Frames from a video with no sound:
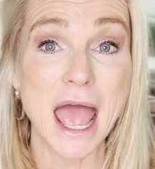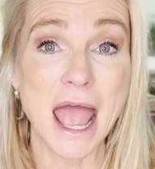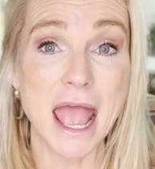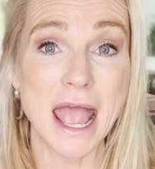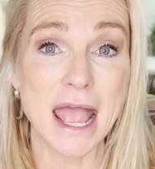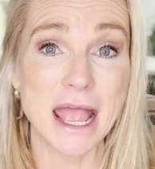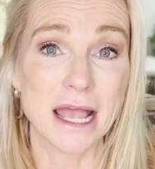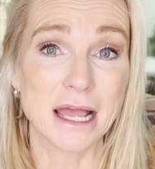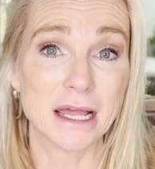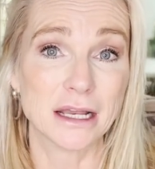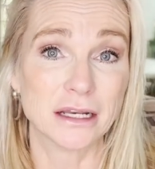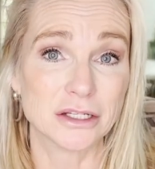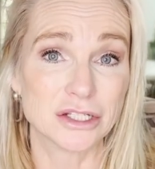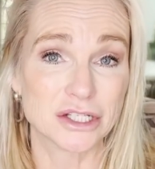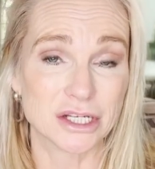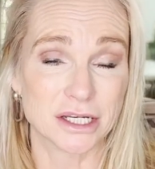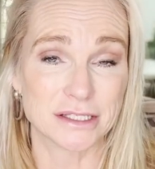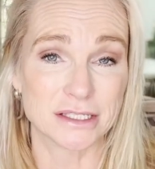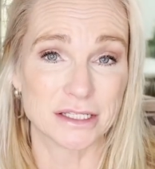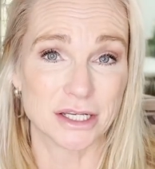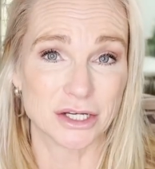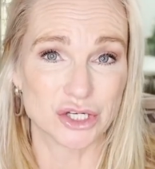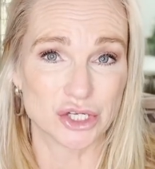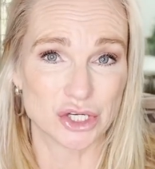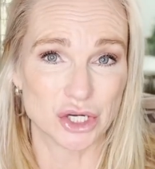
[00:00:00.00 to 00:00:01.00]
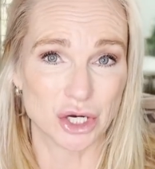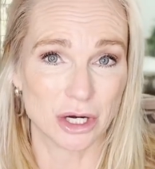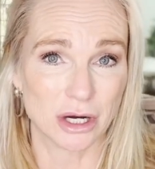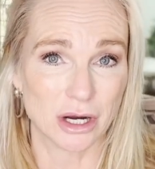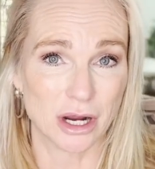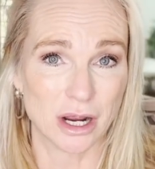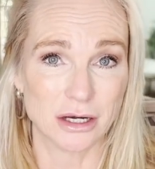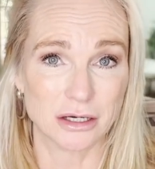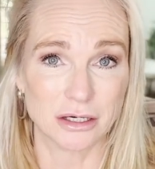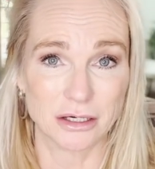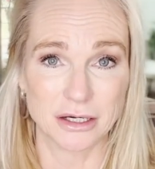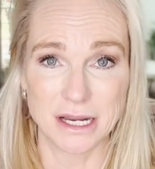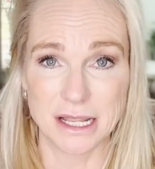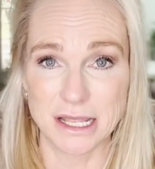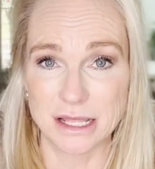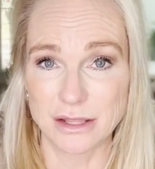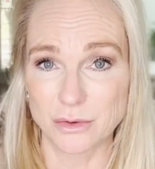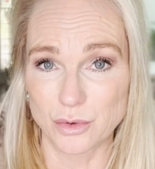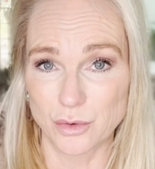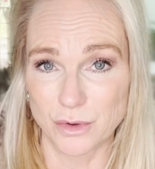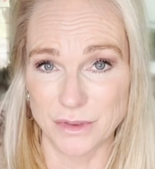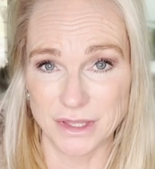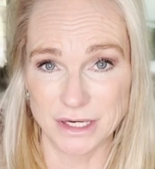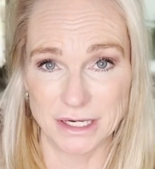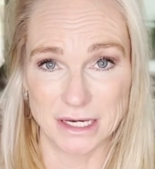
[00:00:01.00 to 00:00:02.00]
and just a shirt
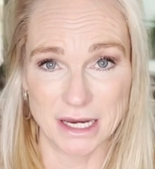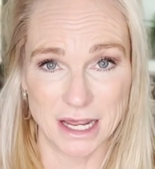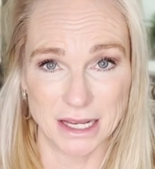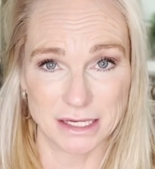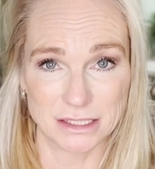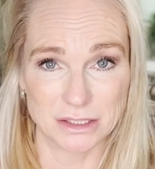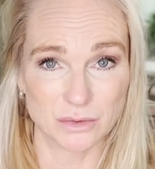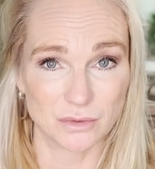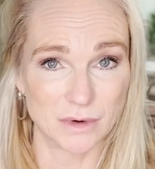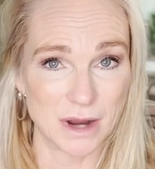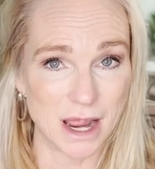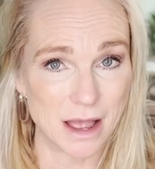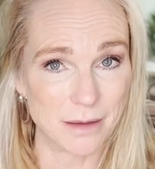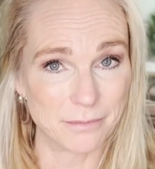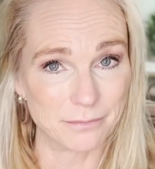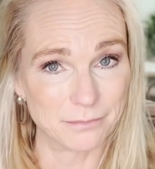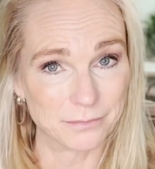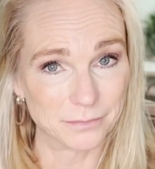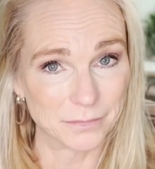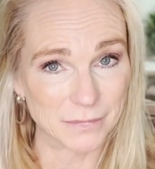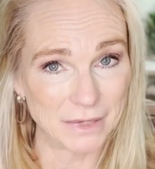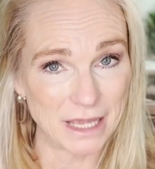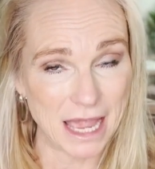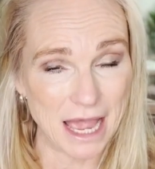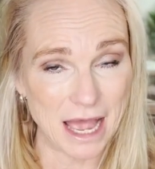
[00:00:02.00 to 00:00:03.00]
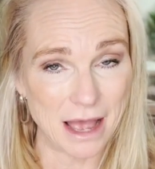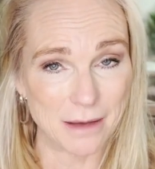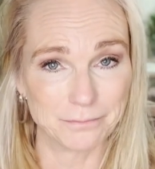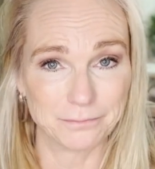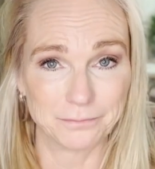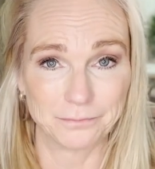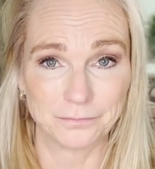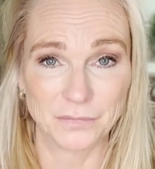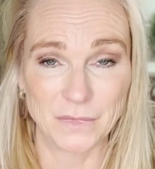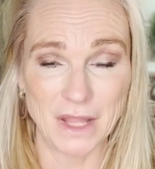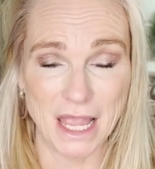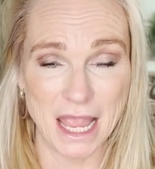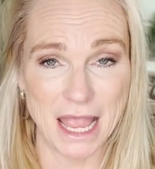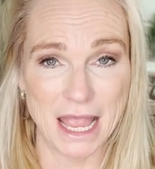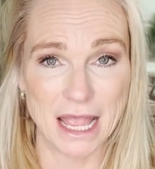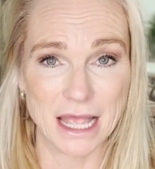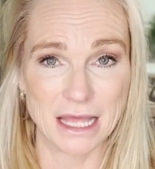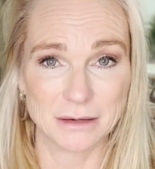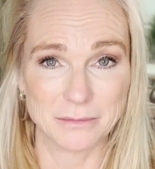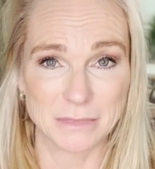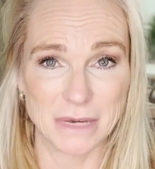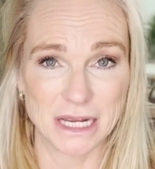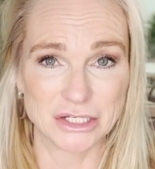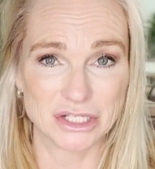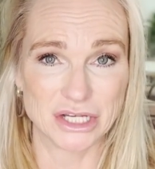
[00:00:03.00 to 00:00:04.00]
underneath with a nice wrap, cap,
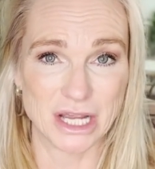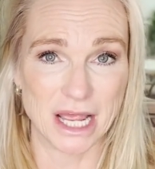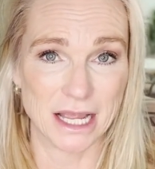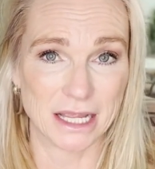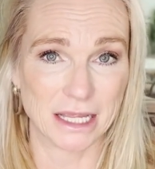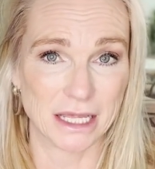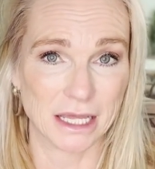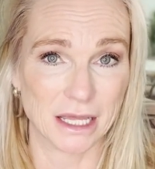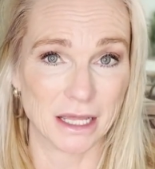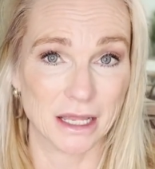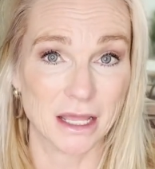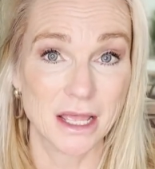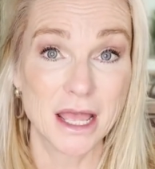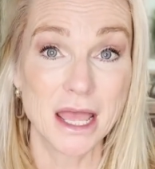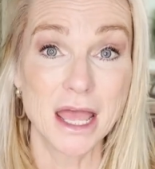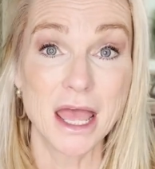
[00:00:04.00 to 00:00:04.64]
and my jacket.